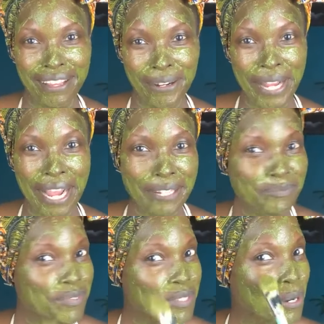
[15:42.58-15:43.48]

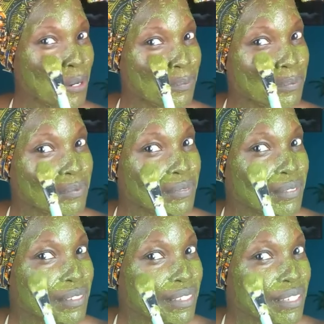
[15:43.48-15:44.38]
Okay, so
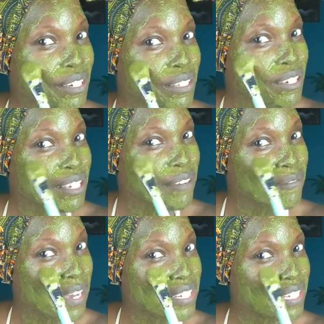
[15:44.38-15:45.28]

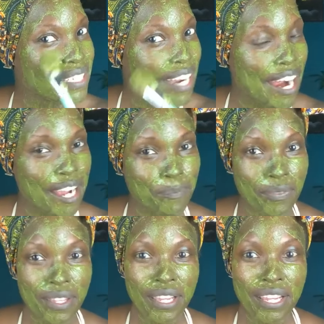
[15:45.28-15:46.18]
confession time.
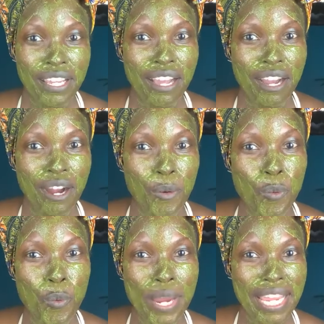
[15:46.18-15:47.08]
Do
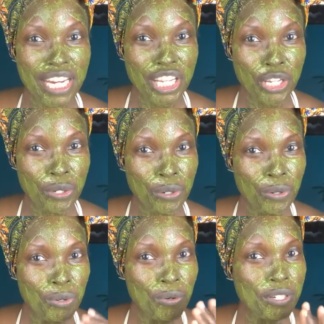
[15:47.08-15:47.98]

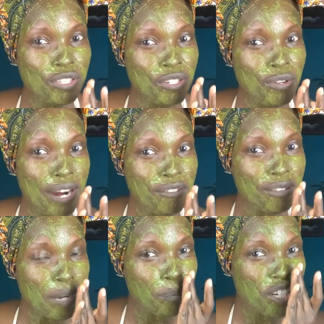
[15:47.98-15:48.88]
you ever
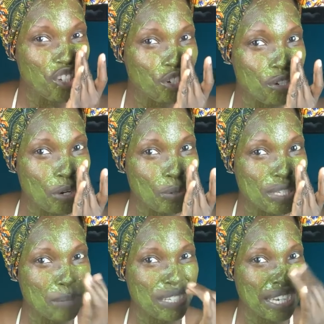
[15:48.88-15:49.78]
like push your nose
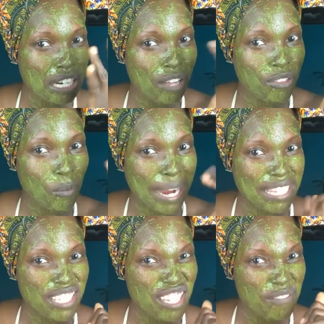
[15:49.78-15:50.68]
up to get all the
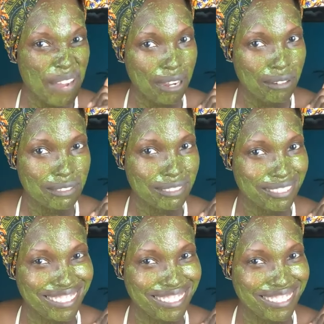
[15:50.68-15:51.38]
white stuff out?